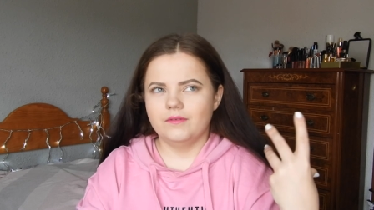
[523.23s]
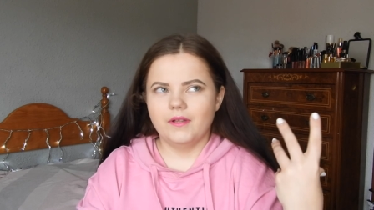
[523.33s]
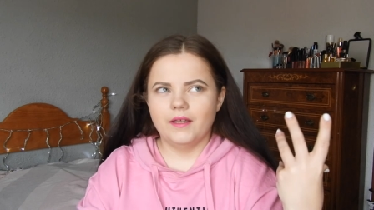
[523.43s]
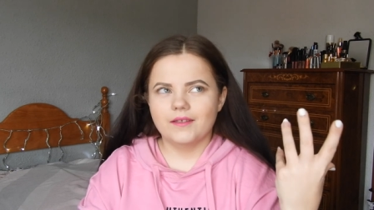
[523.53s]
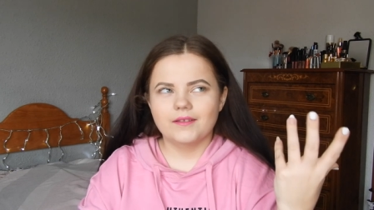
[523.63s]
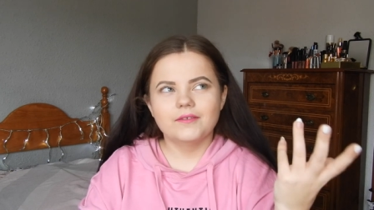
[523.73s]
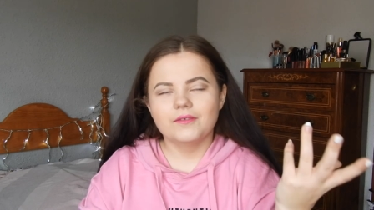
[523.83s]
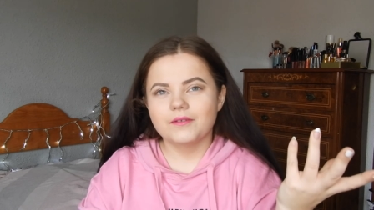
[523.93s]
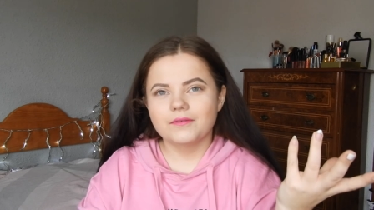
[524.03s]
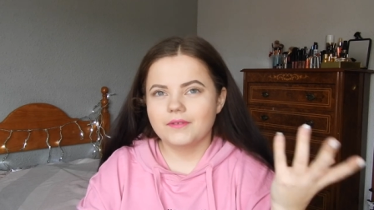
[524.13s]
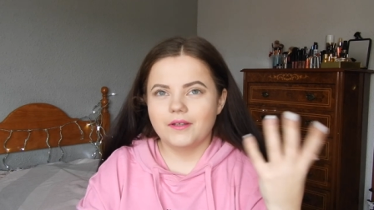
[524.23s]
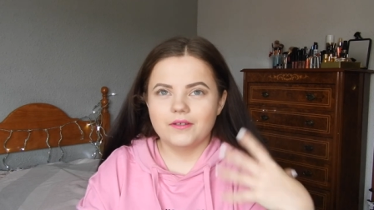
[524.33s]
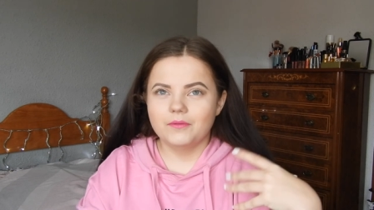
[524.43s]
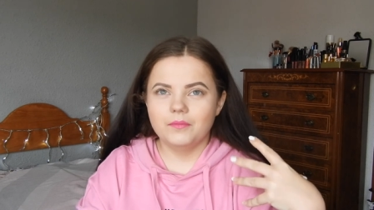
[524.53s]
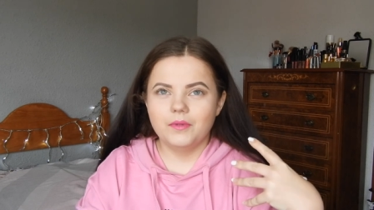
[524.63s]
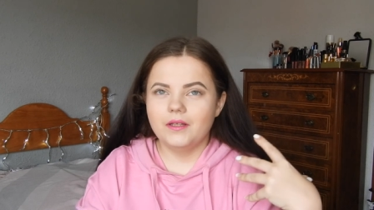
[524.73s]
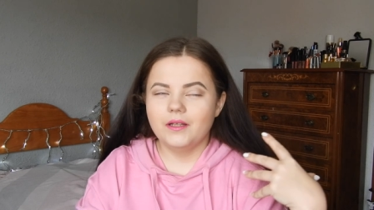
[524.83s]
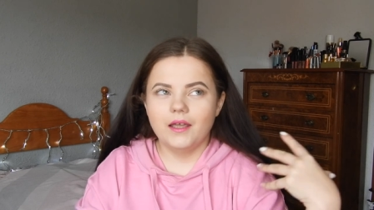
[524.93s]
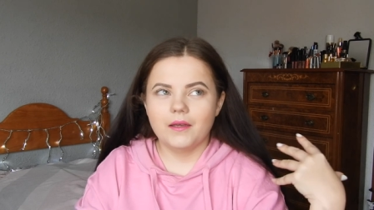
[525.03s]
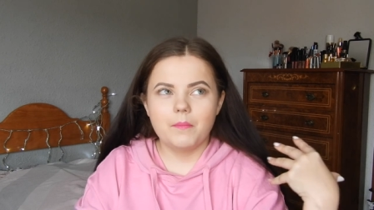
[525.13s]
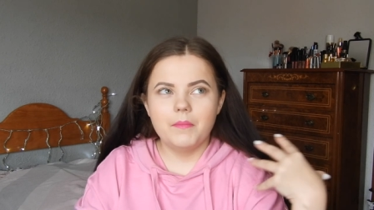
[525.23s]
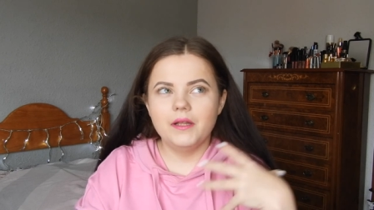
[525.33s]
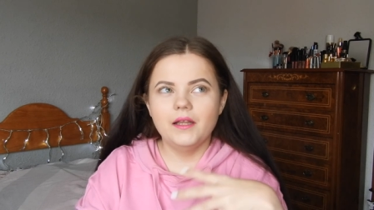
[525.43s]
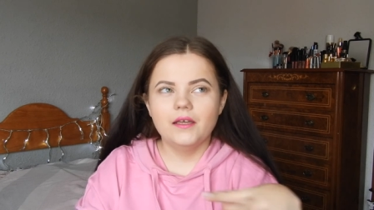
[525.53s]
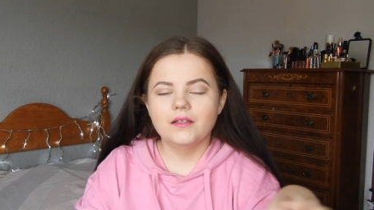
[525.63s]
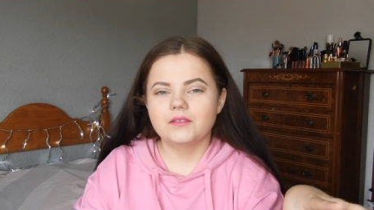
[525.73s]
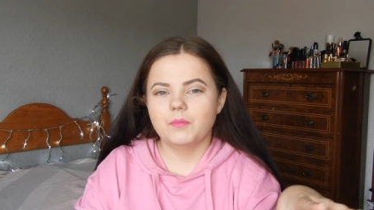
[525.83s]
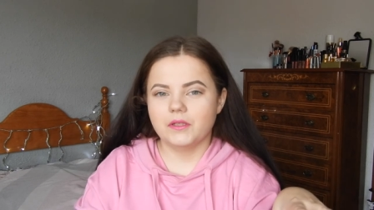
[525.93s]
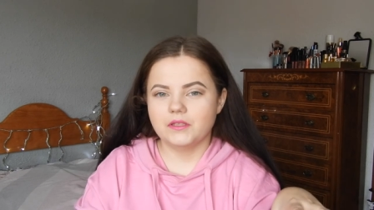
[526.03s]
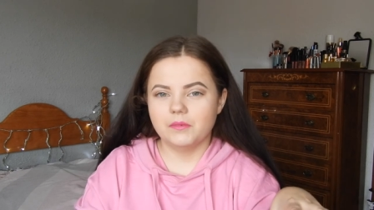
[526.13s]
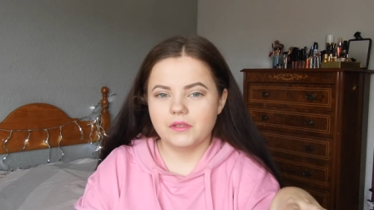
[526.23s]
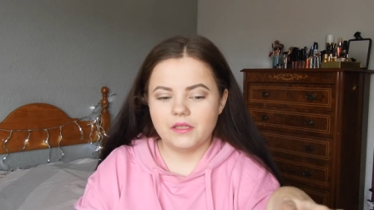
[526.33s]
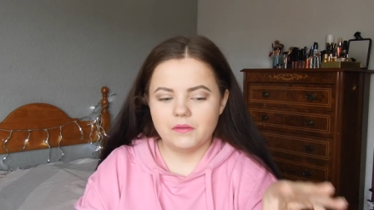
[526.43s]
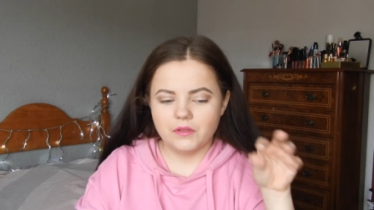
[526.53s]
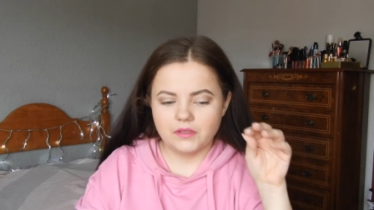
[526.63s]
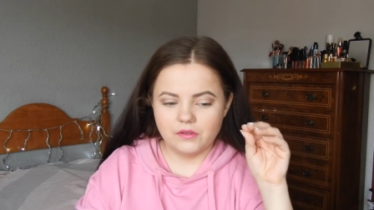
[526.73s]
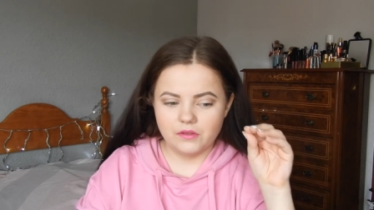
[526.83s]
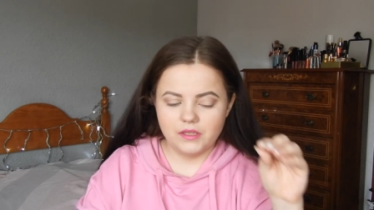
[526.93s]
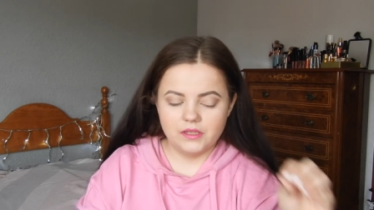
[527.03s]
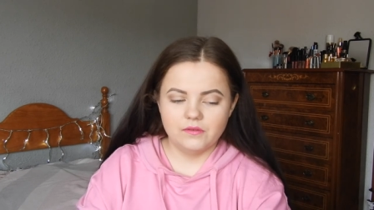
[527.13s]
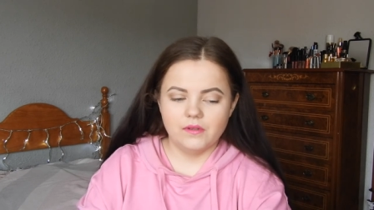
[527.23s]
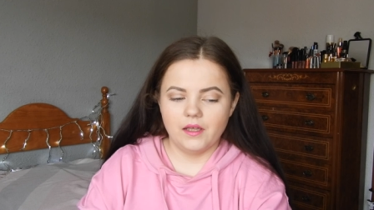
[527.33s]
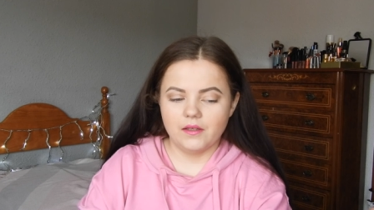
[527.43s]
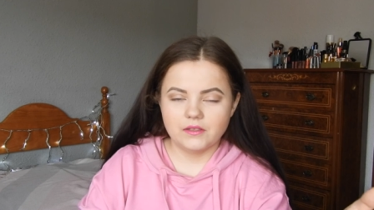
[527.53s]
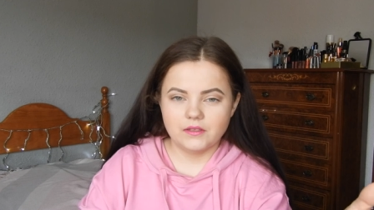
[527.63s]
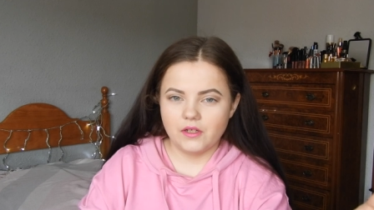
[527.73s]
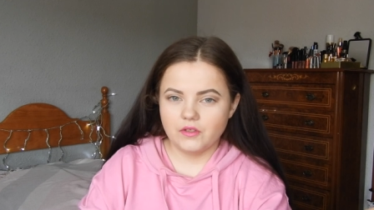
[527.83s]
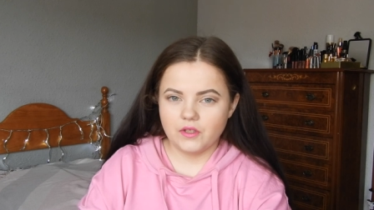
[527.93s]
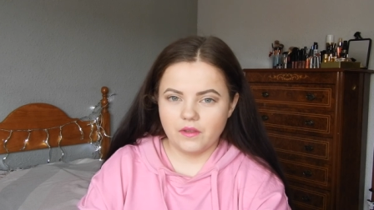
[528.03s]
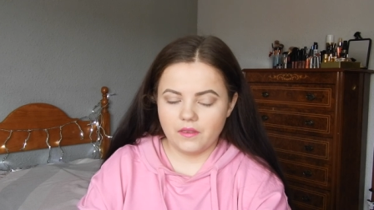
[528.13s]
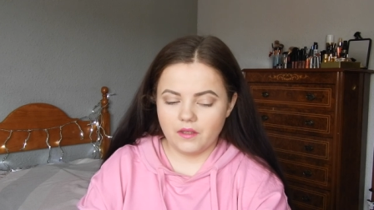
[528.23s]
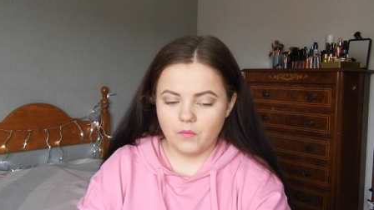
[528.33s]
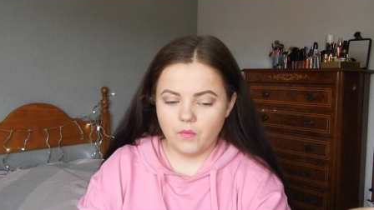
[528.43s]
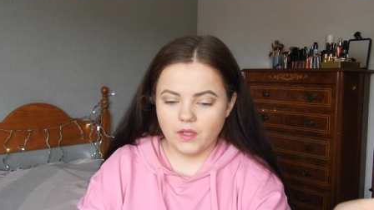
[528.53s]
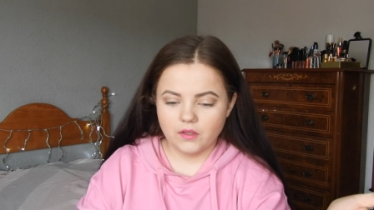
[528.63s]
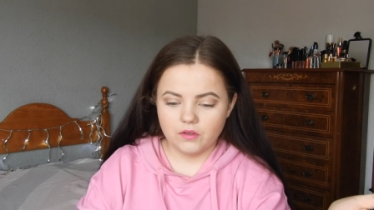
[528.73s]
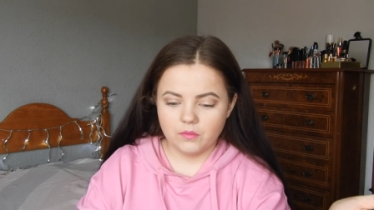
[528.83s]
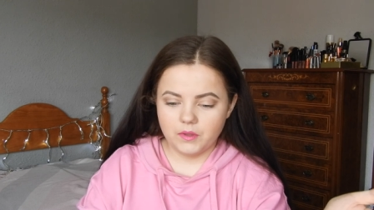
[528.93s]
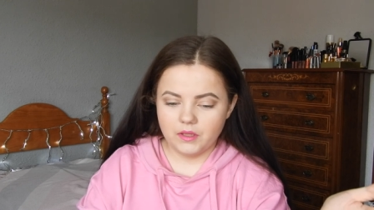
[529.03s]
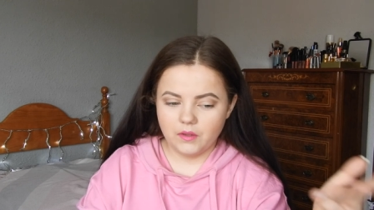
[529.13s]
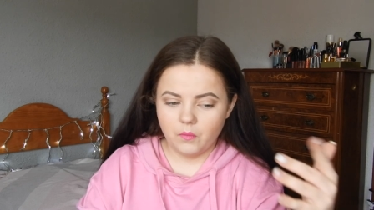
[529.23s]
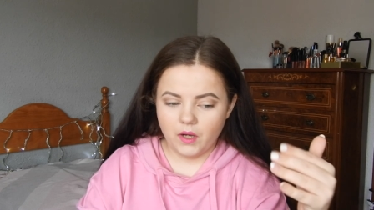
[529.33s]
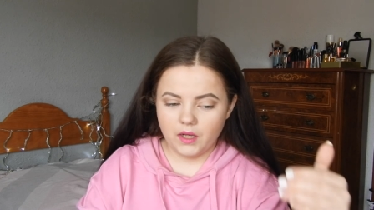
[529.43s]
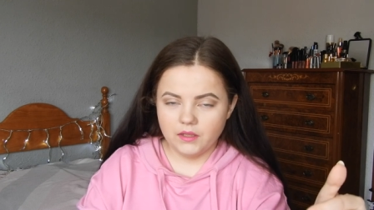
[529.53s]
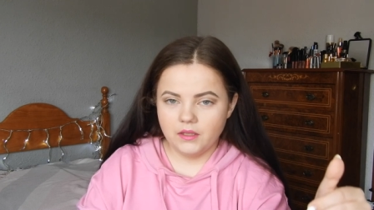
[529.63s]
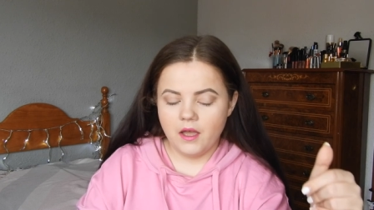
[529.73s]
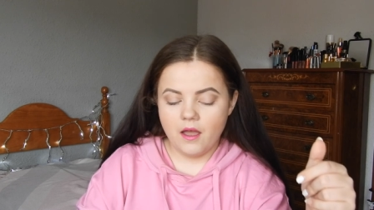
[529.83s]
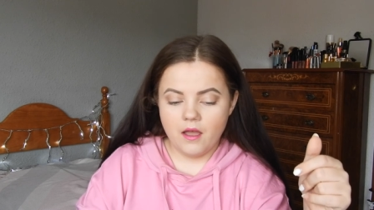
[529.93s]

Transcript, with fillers: like you, there can be like millions possible keywords and you need to like search and think what could be the one